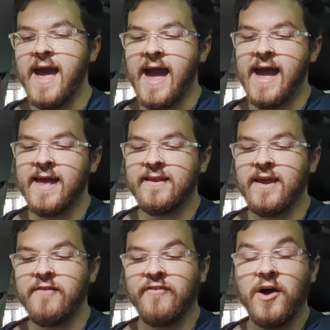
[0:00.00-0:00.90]
and
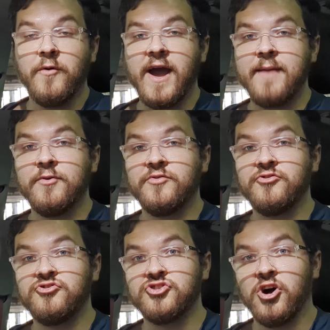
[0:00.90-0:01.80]
if I were able
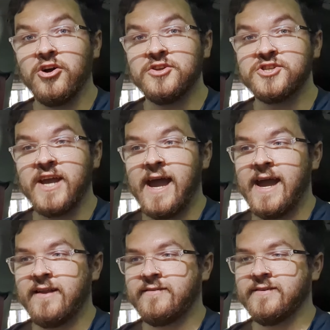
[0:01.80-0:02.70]
to charge
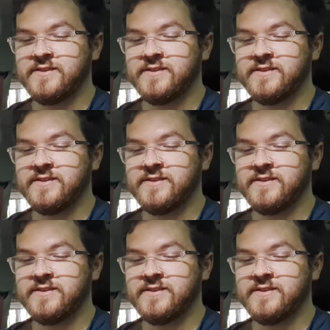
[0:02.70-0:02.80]
at